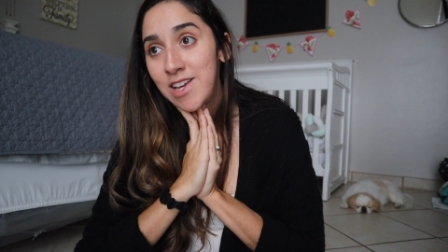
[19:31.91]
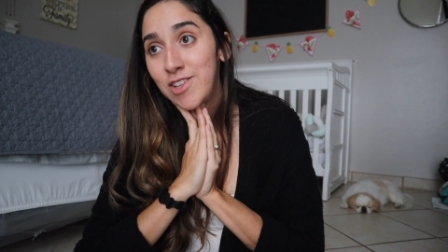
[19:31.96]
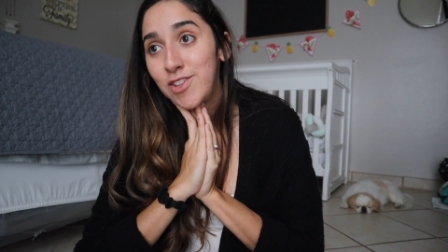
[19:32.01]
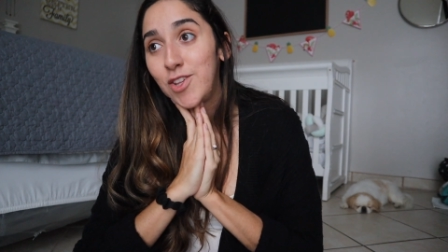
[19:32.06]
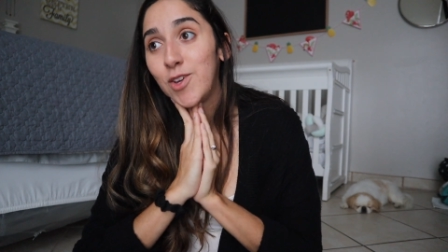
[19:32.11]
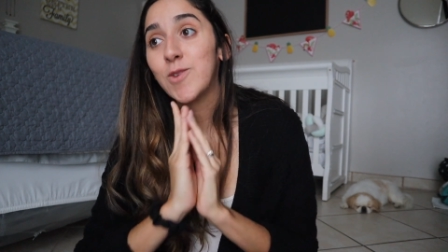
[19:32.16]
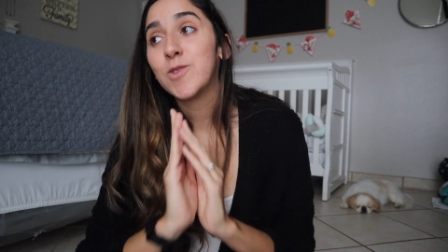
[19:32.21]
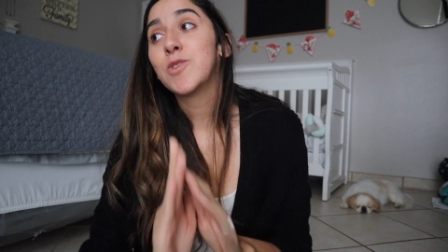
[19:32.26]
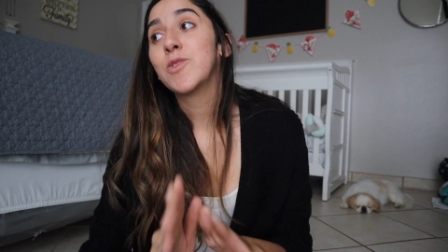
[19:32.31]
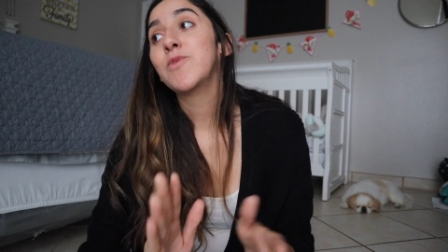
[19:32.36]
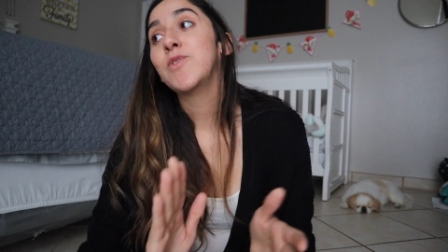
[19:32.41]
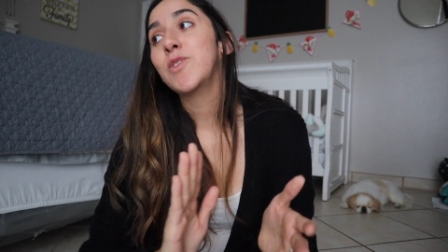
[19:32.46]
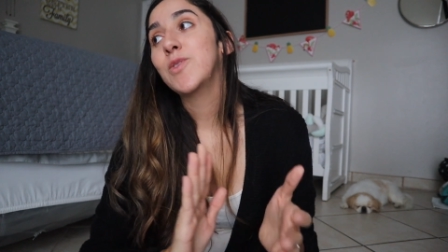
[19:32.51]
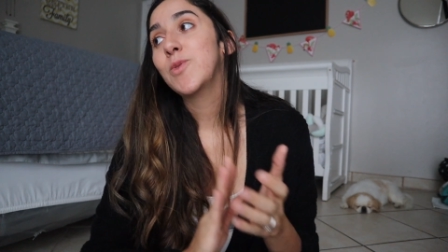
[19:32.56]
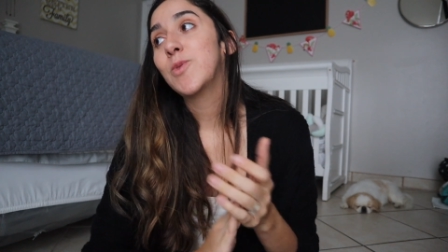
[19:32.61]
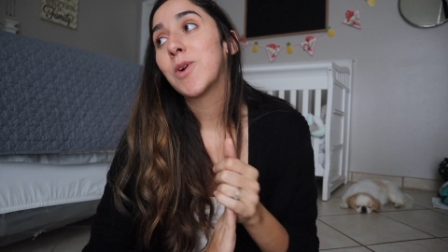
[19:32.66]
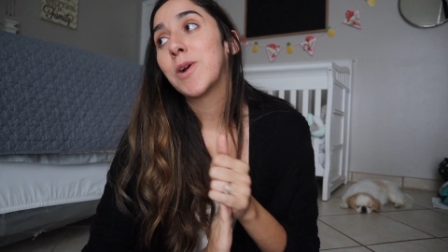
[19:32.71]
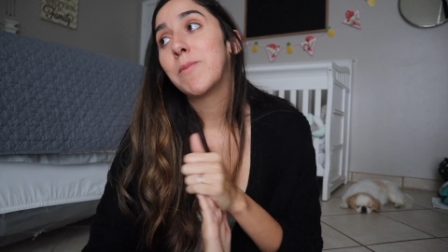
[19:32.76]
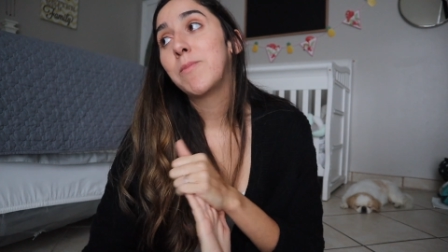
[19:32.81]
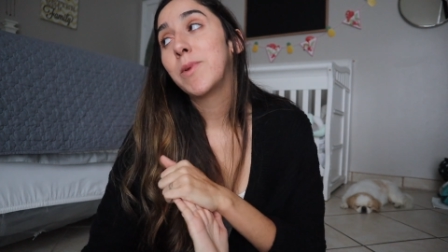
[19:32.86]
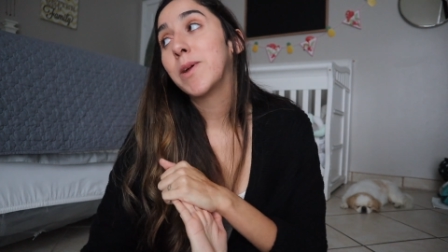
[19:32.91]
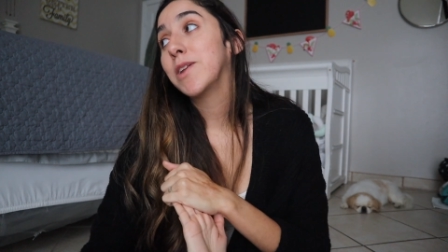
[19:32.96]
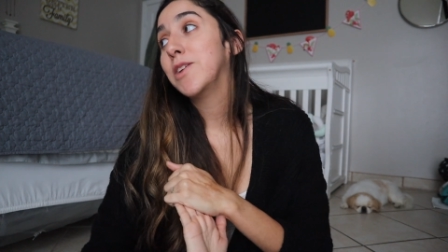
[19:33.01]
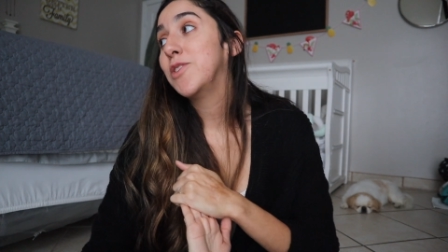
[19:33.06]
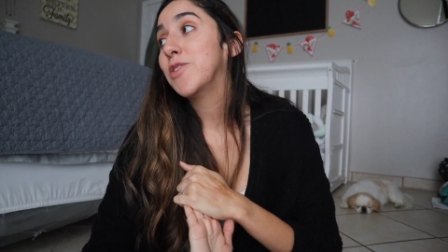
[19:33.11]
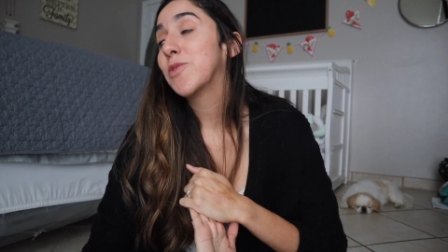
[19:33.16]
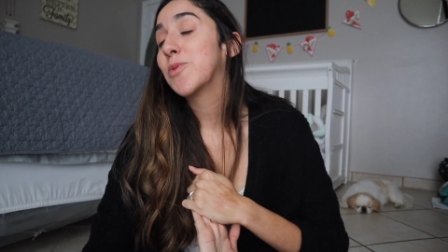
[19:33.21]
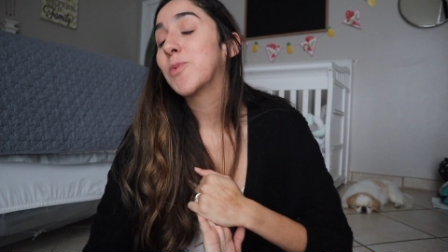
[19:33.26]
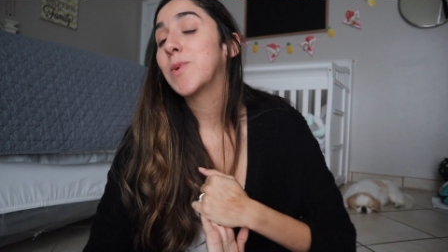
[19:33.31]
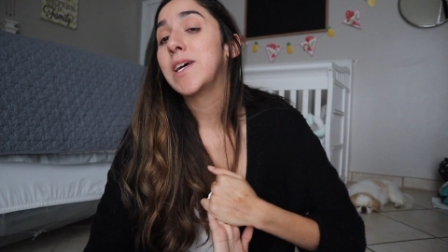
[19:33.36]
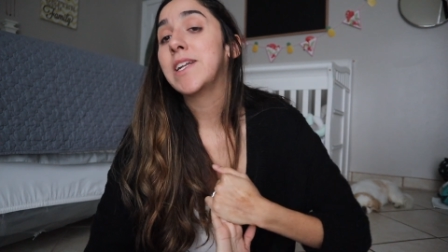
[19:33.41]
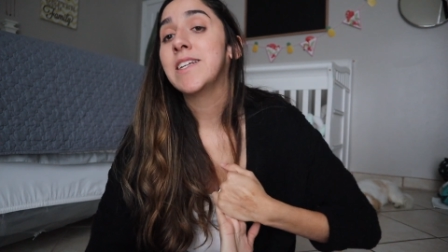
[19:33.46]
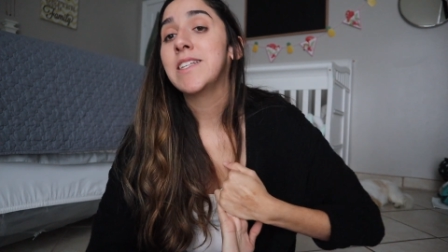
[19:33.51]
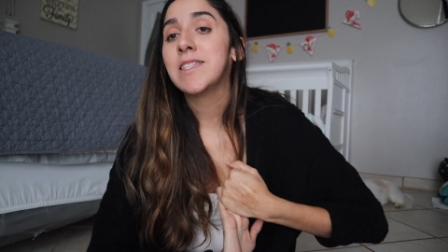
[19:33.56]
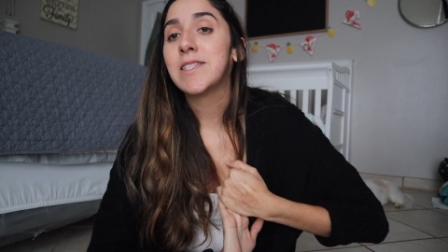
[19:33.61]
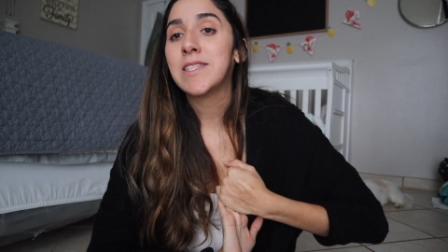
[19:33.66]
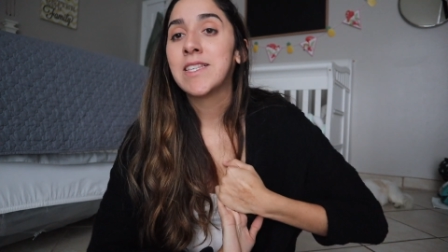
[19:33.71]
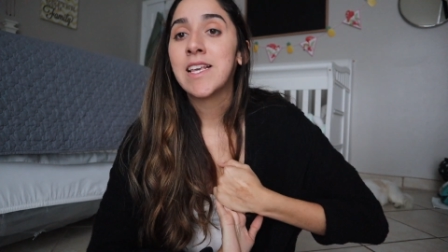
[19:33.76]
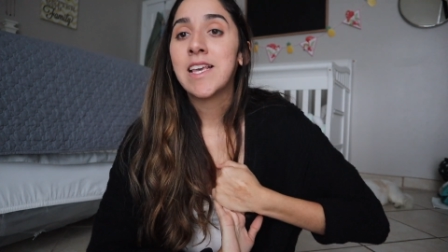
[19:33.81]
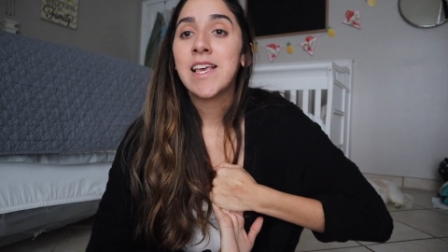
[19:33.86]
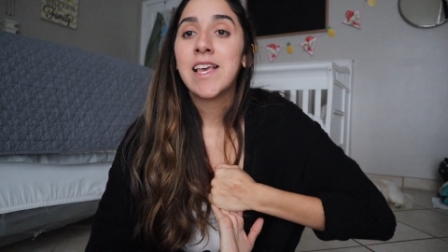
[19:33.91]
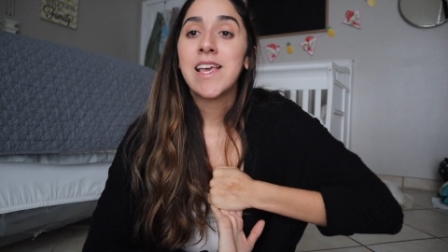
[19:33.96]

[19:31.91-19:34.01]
those of you who are planning your weddings,